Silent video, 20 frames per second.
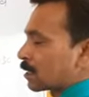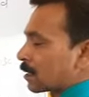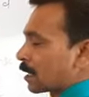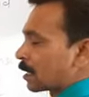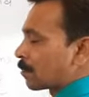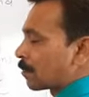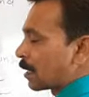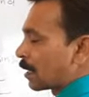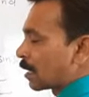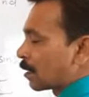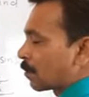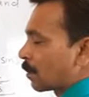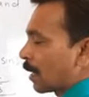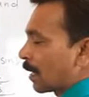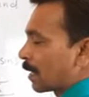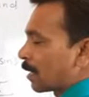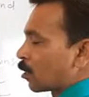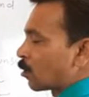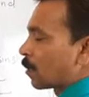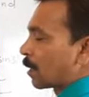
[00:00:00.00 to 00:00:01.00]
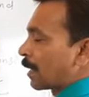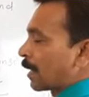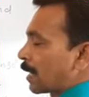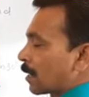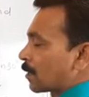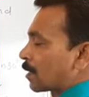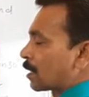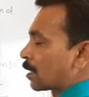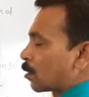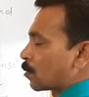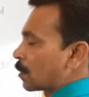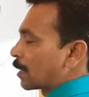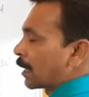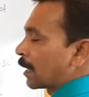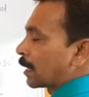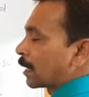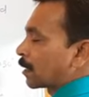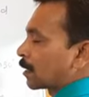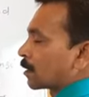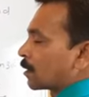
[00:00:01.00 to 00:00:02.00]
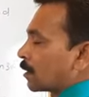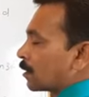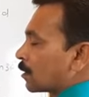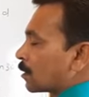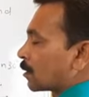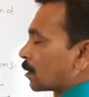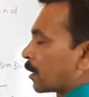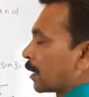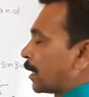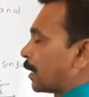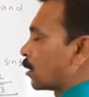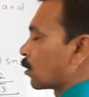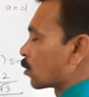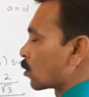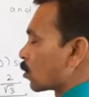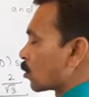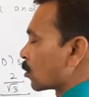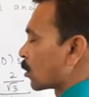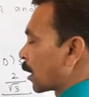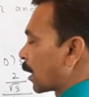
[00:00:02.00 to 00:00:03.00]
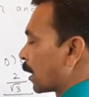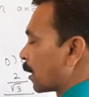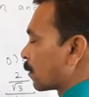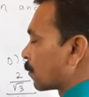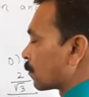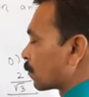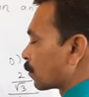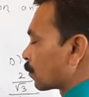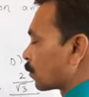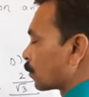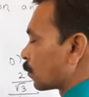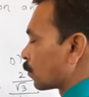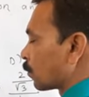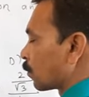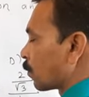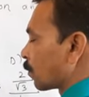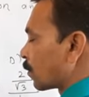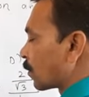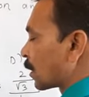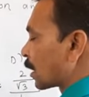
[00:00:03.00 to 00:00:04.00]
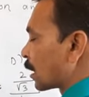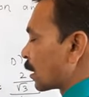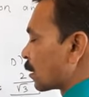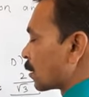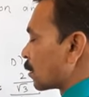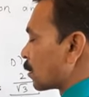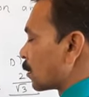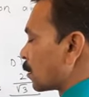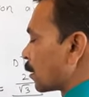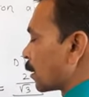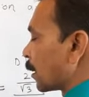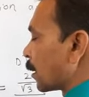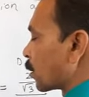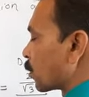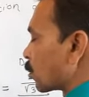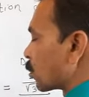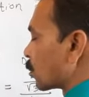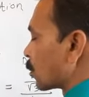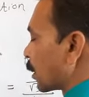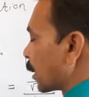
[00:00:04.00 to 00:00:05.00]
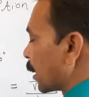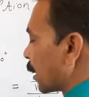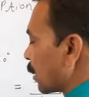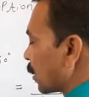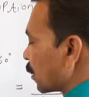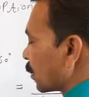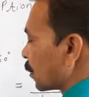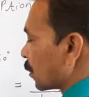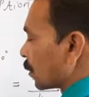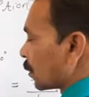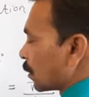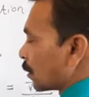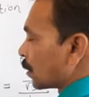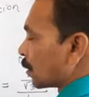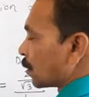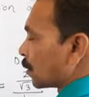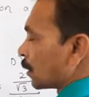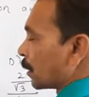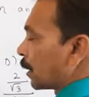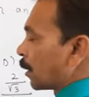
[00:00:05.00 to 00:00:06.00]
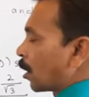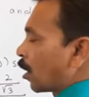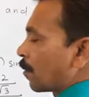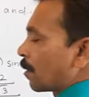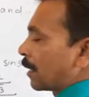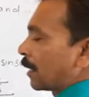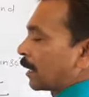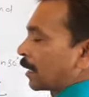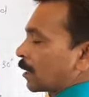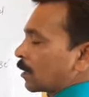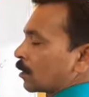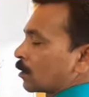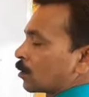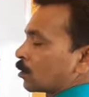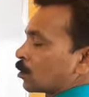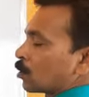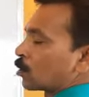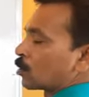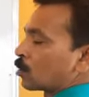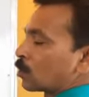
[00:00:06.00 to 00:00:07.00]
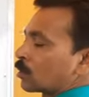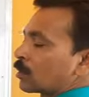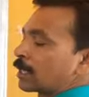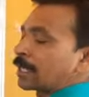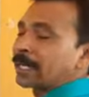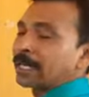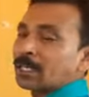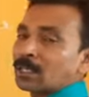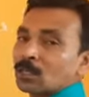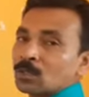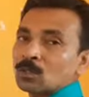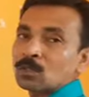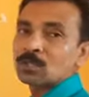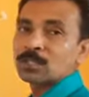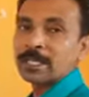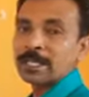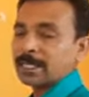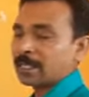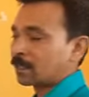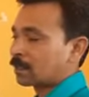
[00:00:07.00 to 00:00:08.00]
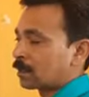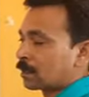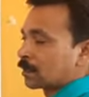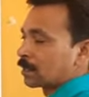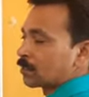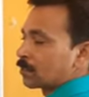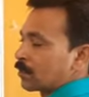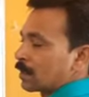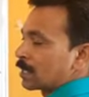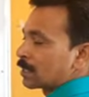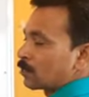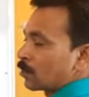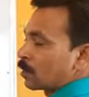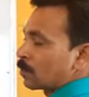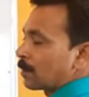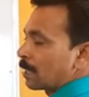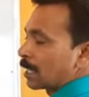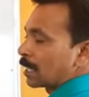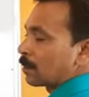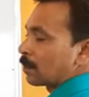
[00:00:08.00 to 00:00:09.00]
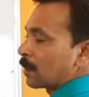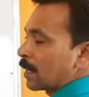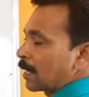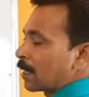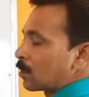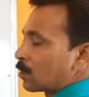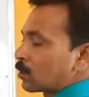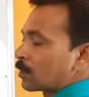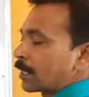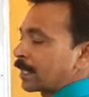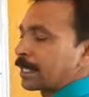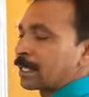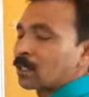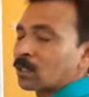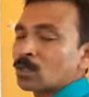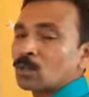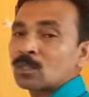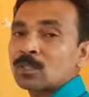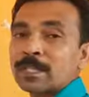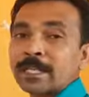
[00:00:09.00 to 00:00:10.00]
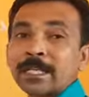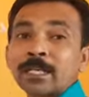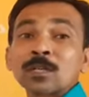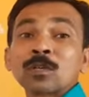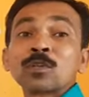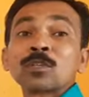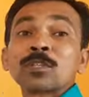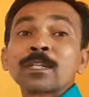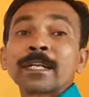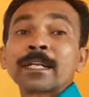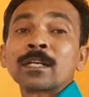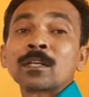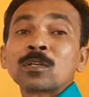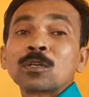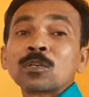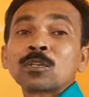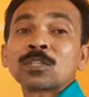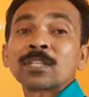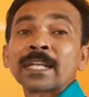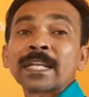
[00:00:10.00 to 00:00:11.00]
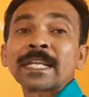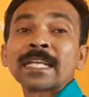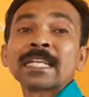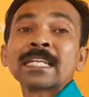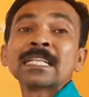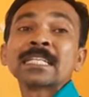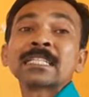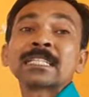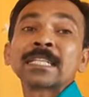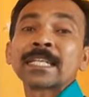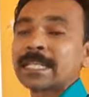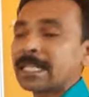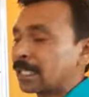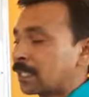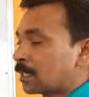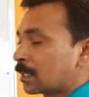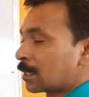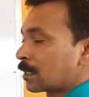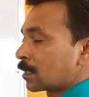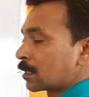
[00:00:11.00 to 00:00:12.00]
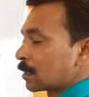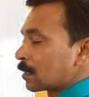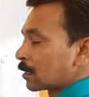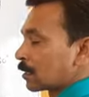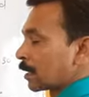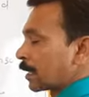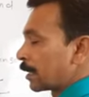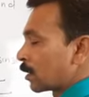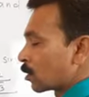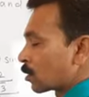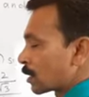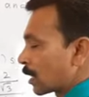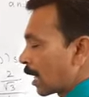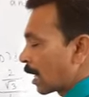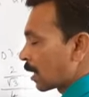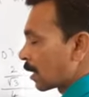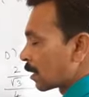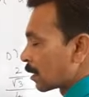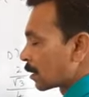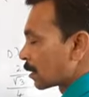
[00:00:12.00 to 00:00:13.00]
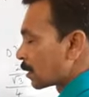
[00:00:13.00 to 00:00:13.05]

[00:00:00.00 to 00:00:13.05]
Then multiply numerator with numerator. 3 into root 3. 3 root 3. Denominator 2 root 3 into root 3. First you multiply root 3 into root 3. Root 3 into root 3. 3. 3 twos are